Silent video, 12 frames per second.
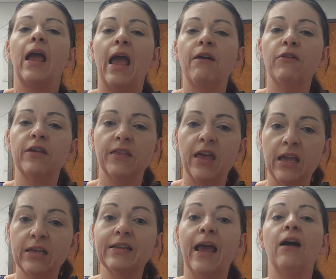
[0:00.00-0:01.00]

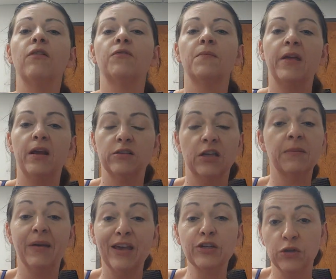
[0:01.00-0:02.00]
everything down from there is going
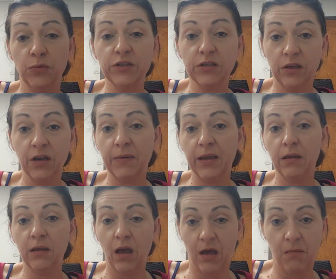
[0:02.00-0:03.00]
to be injured, which is going to
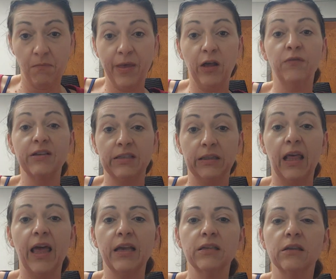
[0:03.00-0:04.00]
be pelvis and
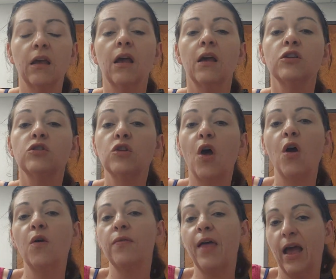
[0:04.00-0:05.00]
legs.
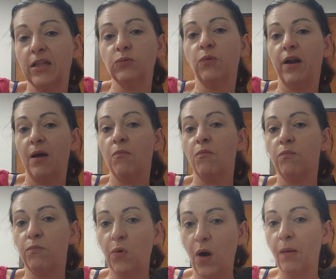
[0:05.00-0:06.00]
So that's what I'm
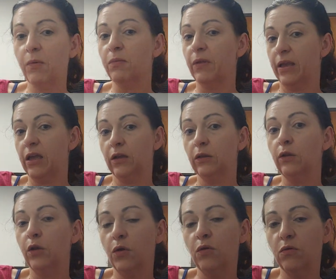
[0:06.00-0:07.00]
probably going to
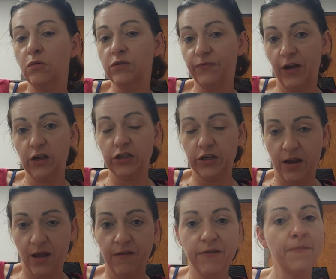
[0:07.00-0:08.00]
lose function
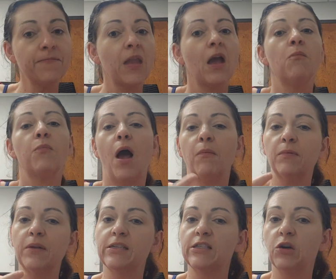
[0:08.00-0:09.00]
of.
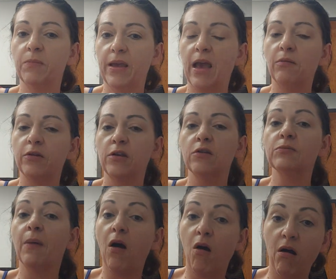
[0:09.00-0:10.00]
Probably still be able to
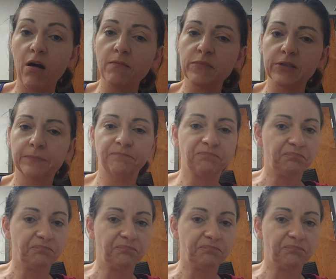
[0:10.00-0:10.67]
use my arms.